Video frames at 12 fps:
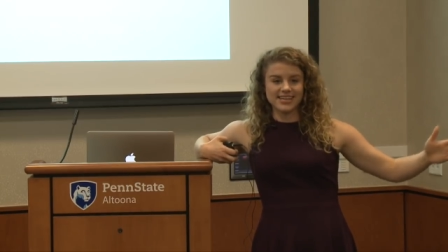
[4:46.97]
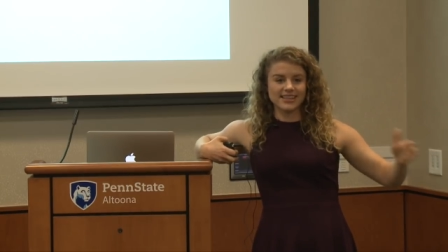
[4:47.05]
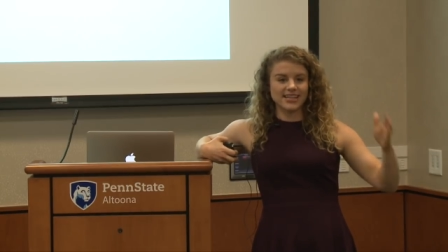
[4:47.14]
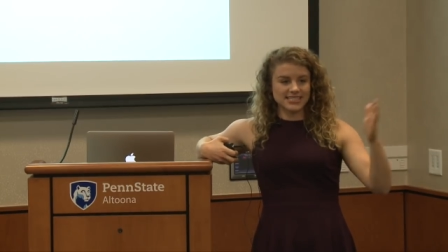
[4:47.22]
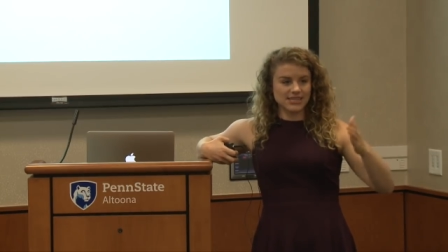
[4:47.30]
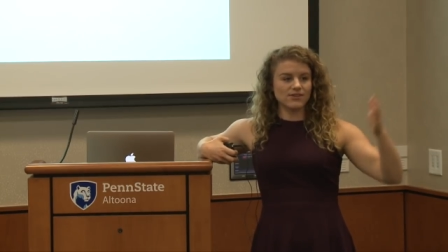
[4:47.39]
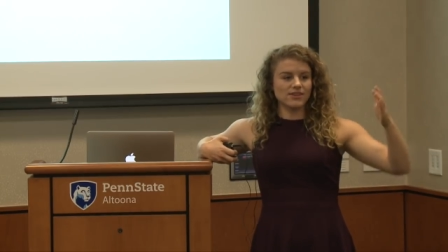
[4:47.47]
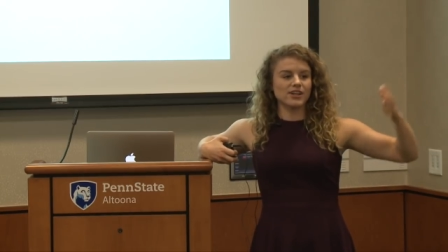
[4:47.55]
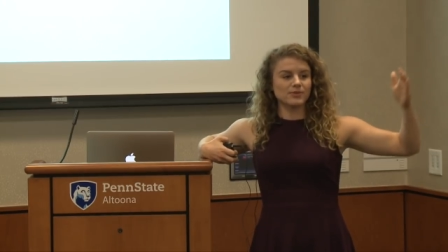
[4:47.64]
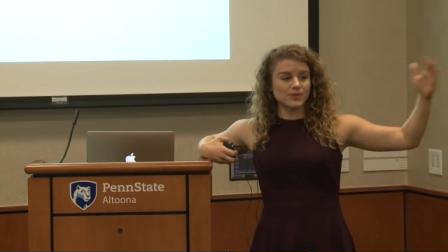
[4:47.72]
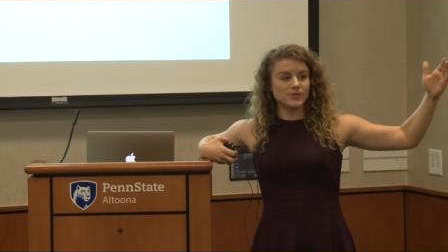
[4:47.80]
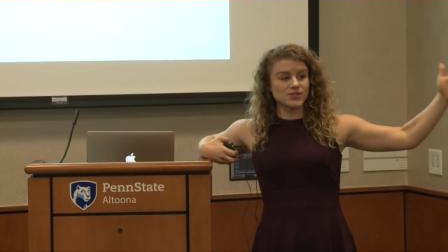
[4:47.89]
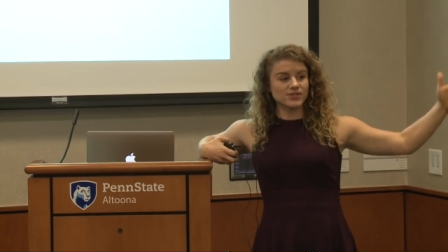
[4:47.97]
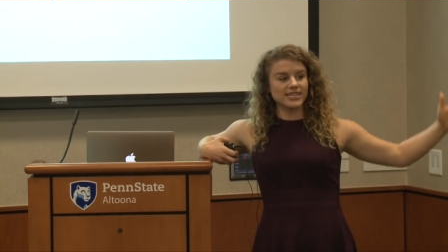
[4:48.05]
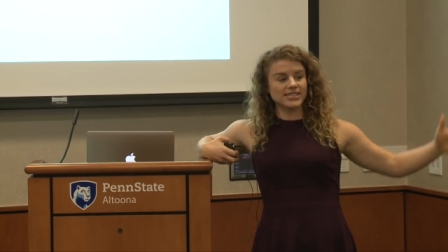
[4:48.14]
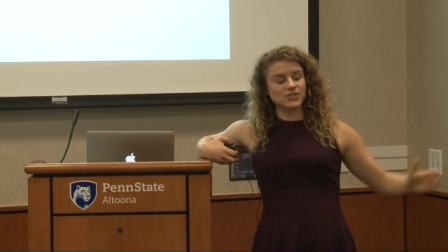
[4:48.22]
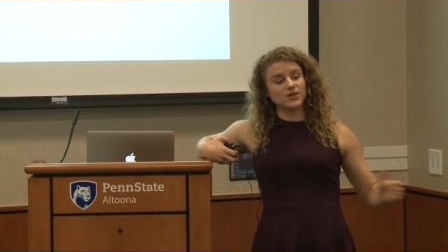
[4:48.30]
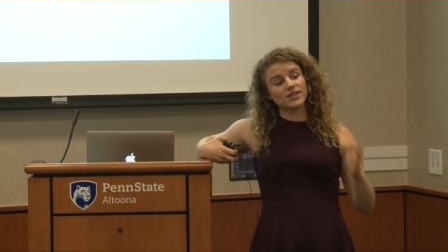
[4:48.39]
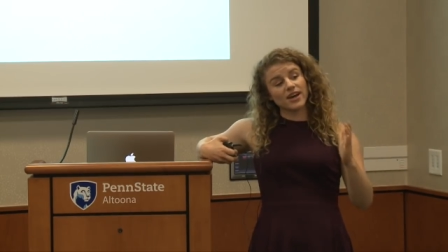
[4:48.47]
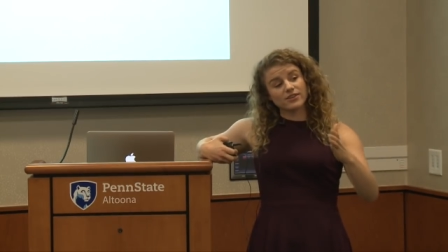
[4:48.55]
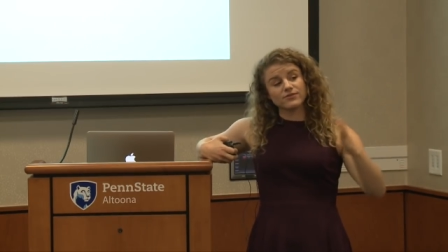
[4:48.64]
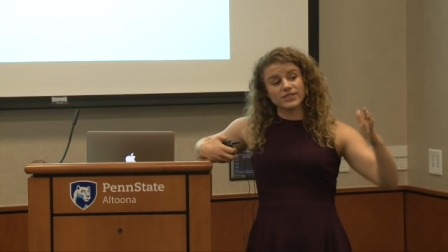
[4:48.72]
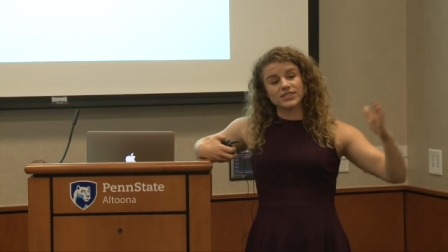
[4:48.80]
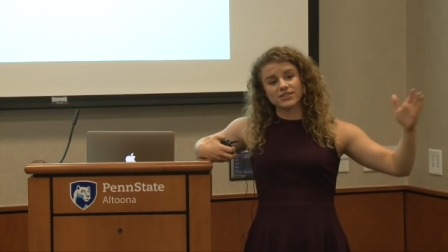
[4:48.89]
That's how a lot of people do it. And so a lot
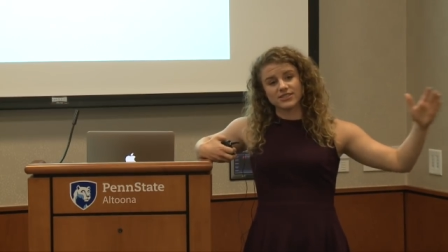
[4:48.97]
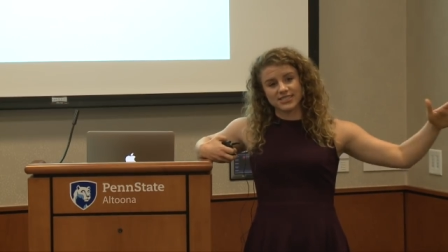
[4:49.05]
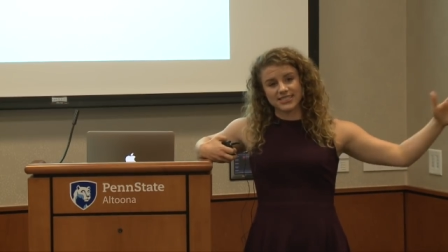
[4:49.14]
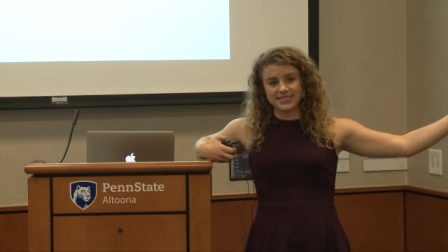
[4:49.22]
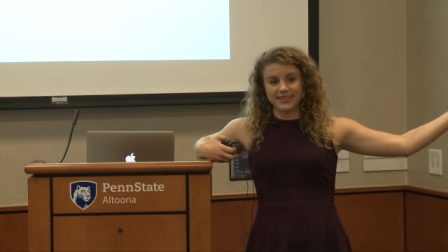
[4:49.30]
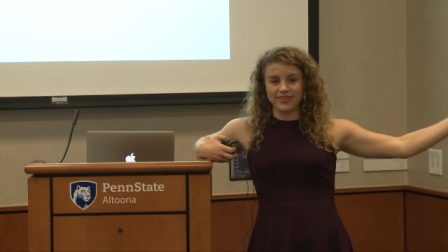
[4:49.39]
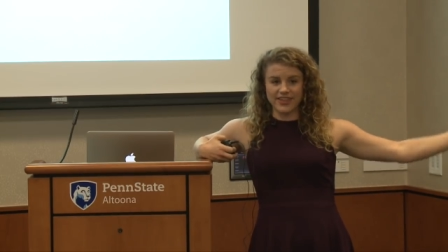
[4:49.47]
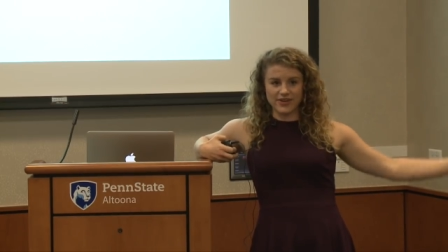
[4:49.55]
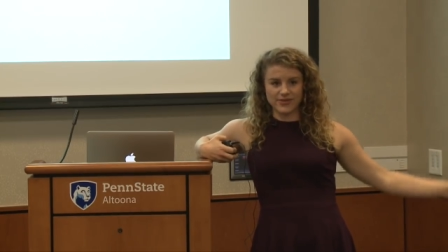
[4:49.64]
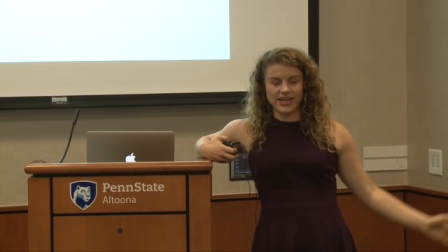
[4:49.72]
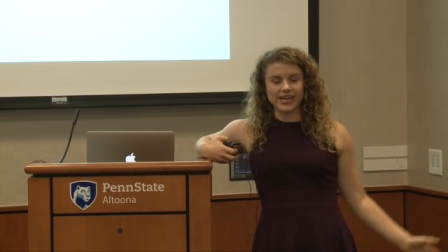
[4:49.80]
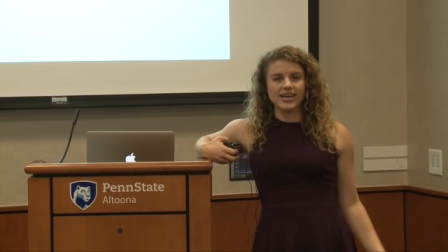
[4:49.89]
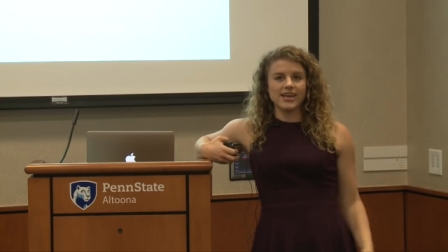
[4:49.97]
of research is done that way.